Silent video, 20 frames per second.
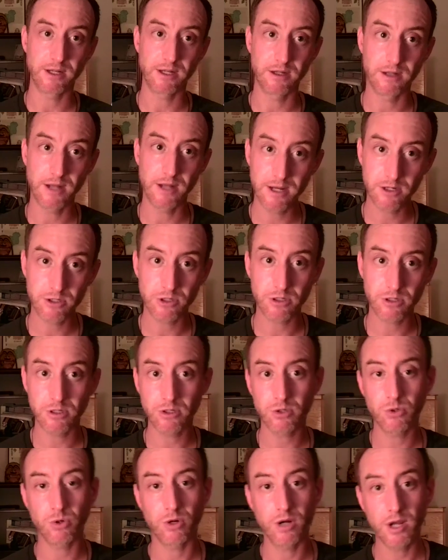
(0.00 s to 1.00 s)
in
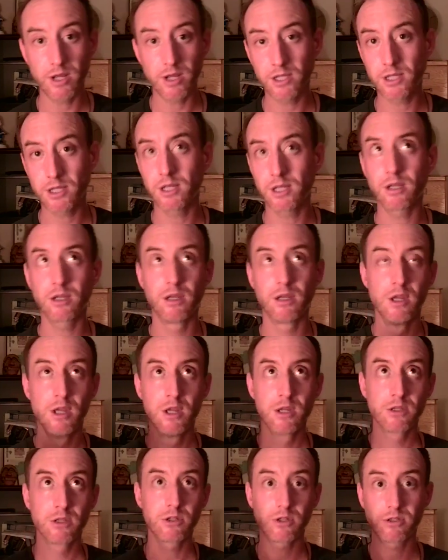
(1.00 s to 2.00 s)
nature, or hiking.
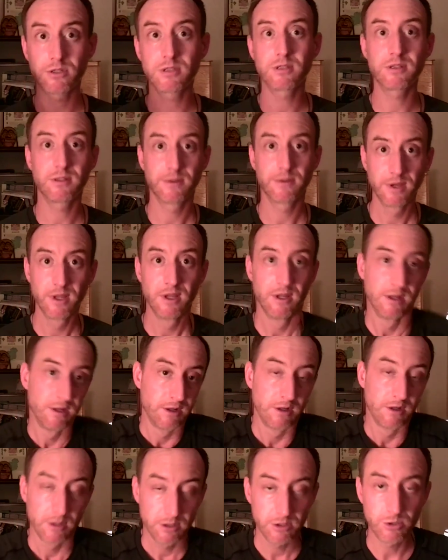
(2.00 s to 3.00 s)
Just,
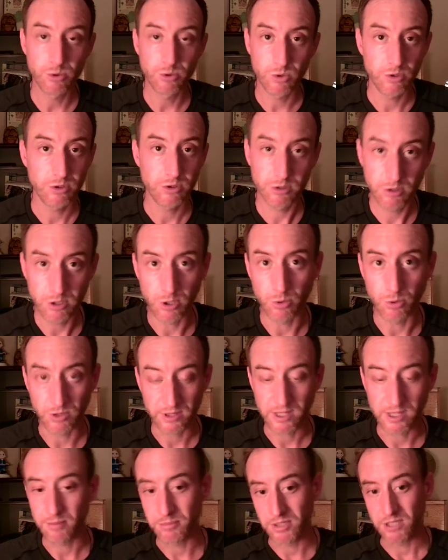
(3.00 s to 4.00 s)
you know what
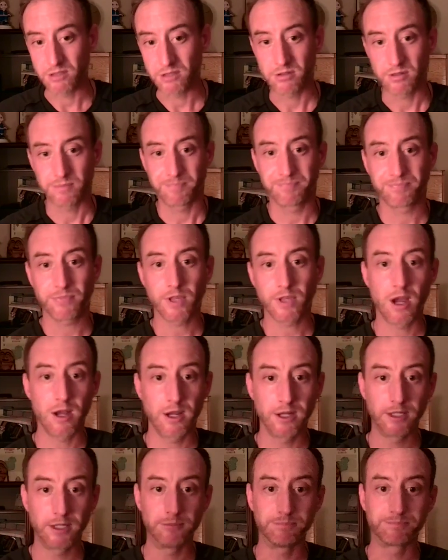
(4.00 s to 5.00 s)
that means.
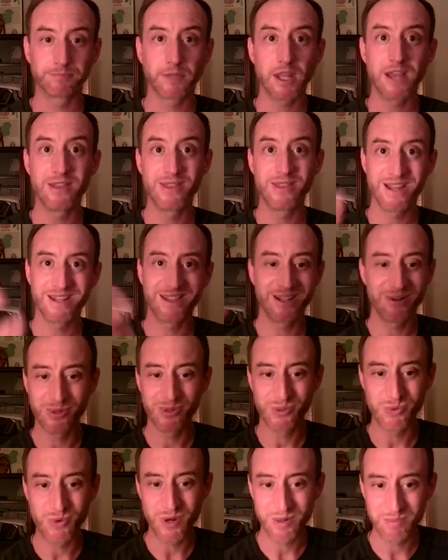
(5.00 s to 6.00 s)
And then there was
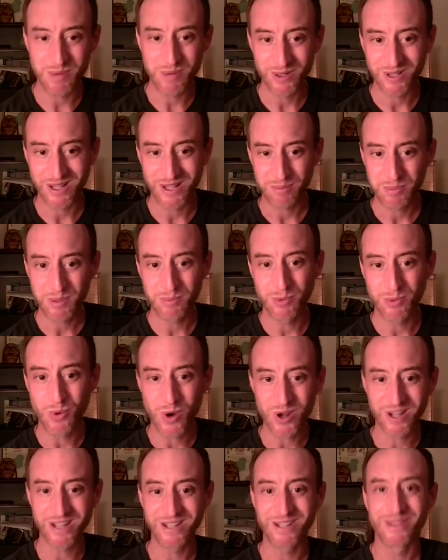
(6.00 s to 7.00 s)
one about like people
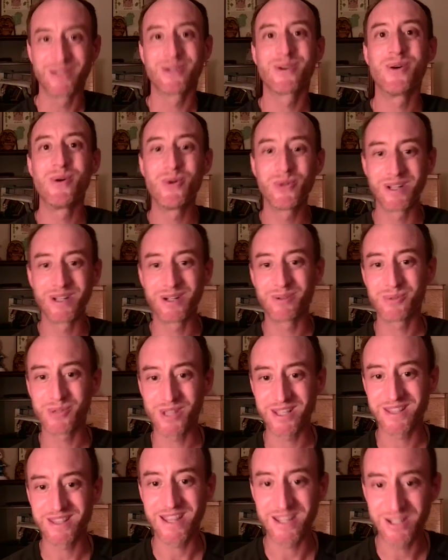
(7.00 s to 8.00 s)
walking in the cold, and it was
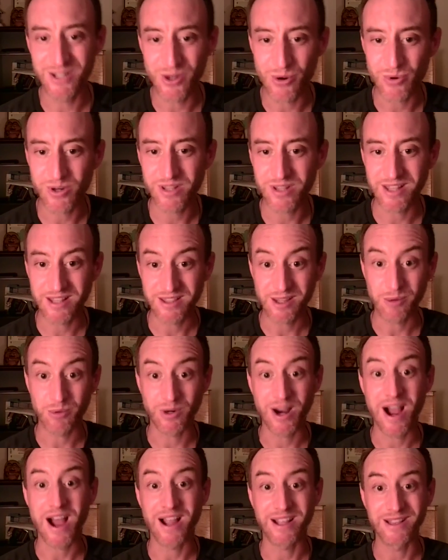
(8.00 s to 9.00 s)
like they noted that they were
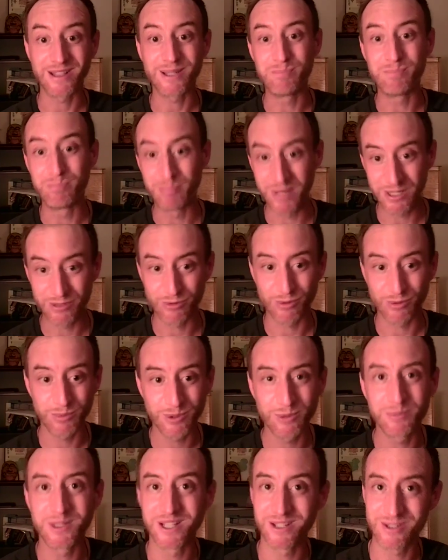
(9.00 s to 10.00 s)
highly miserable
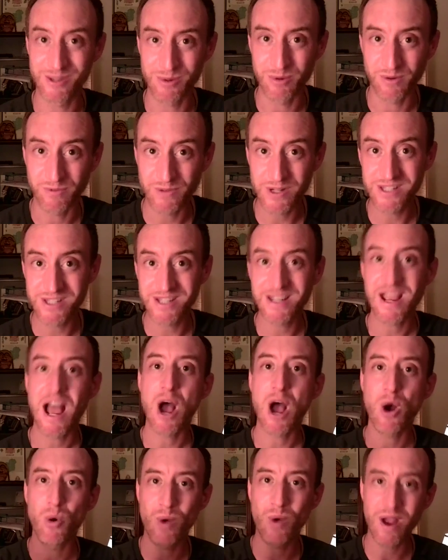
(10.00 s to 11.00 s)
because they were freezing.
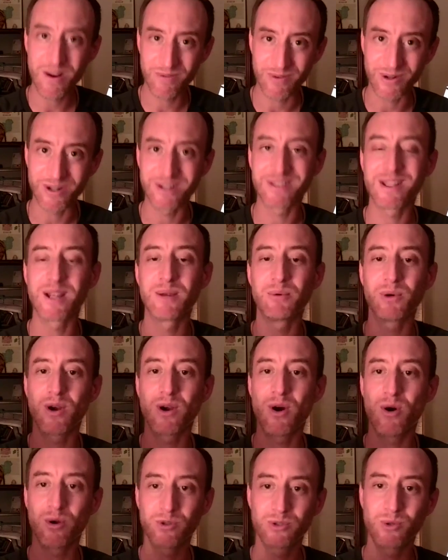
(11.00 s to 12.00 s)
However, they were
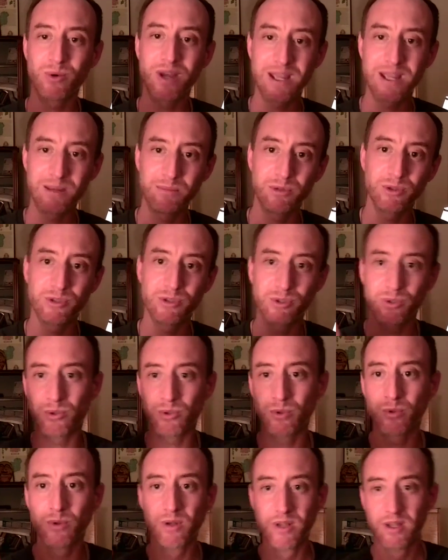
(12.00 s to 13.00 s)
also able
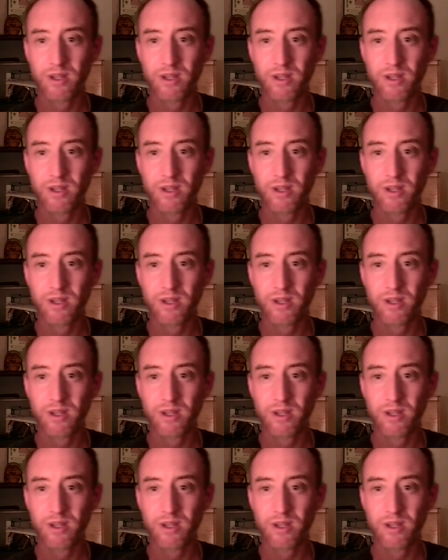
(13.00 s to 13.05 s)
to